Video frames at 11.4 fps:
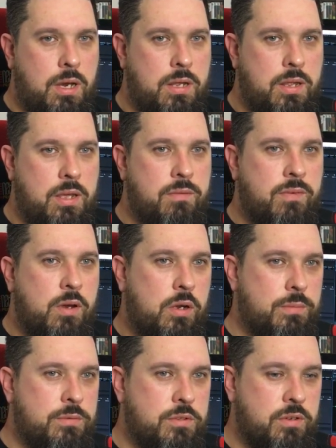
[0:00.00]
Hi there and
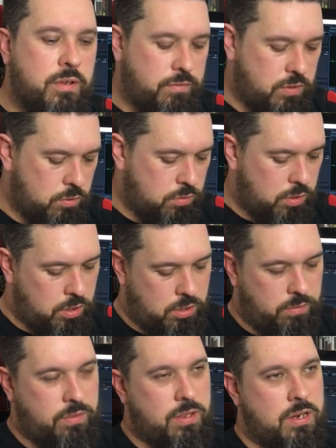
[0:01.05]
welcome to the review
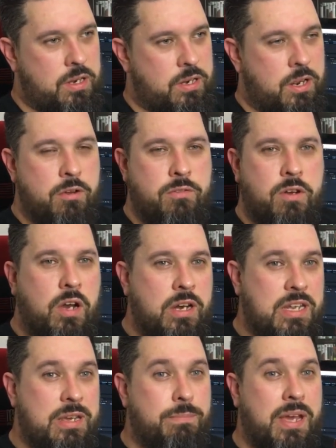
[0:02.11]
of the Lenovo
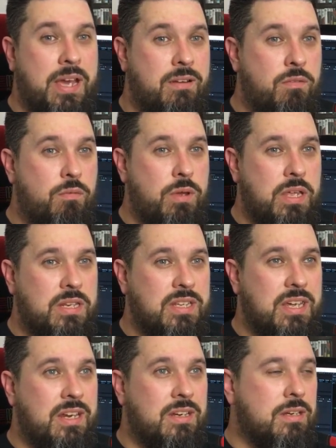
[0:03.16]
IdeaPad
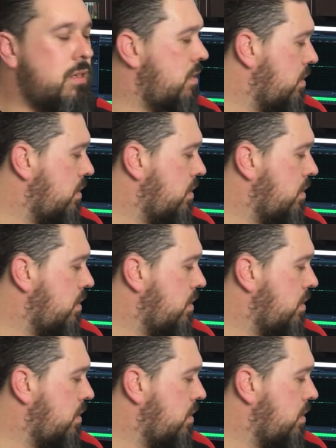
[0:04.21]
310.